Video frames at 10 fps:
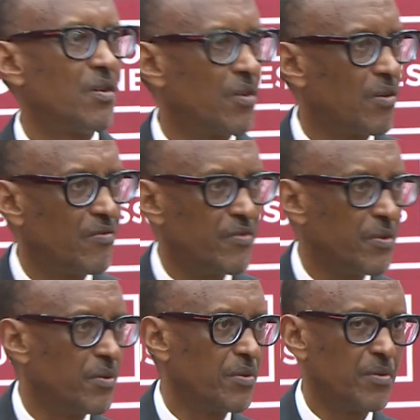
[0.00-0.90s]
all of
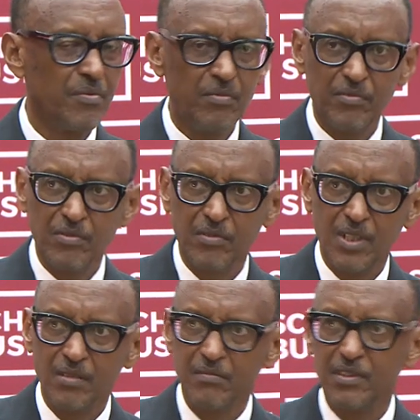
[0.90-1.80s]
you
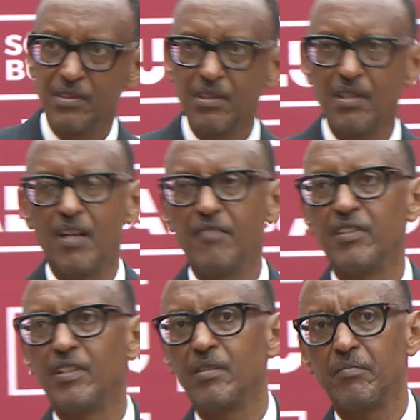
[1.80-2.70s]

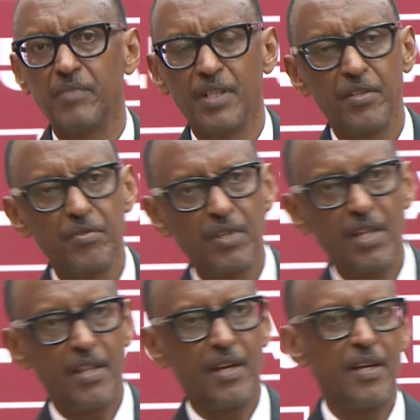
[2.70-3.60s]
having been
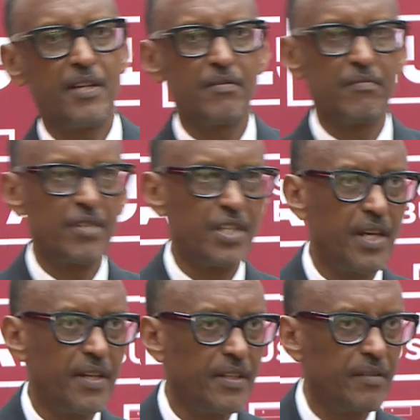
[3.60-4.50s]
together,
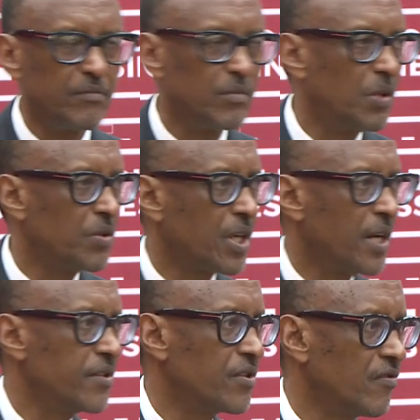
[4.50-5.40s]
sharing all
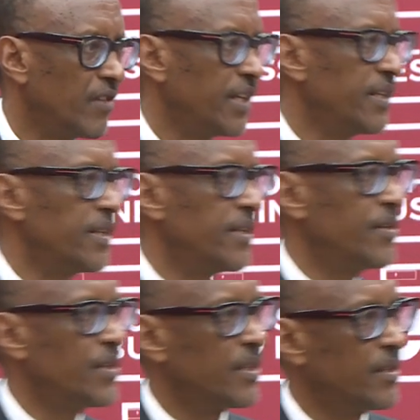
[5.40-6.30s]
kinds of
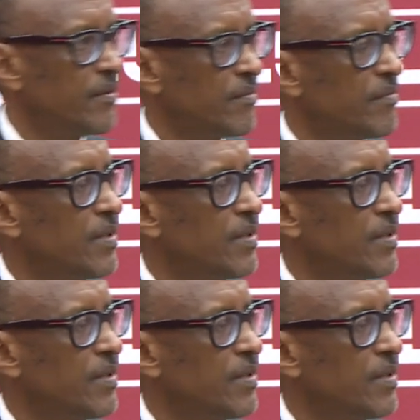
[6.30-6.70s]
ideas, and